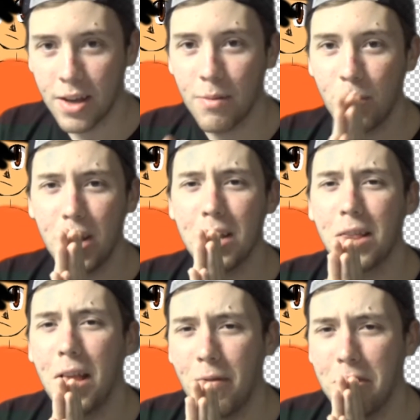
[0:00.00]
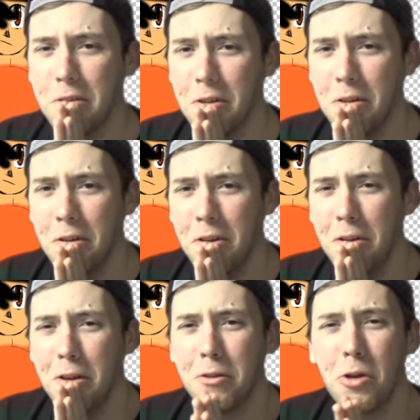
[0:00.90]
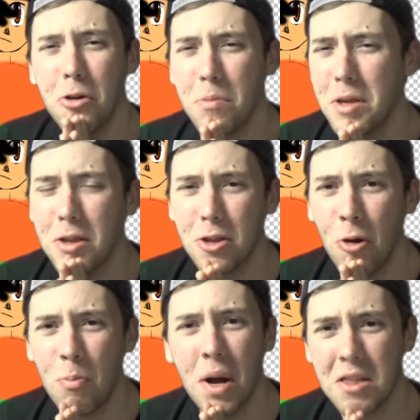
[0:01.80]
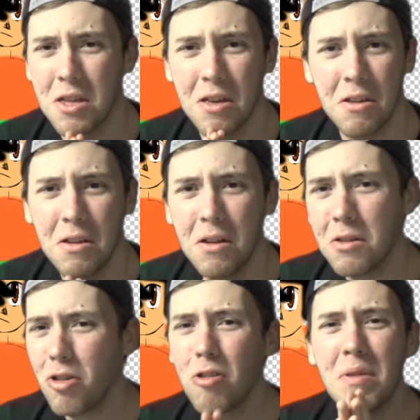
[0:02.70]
Please love it. It took me so much took me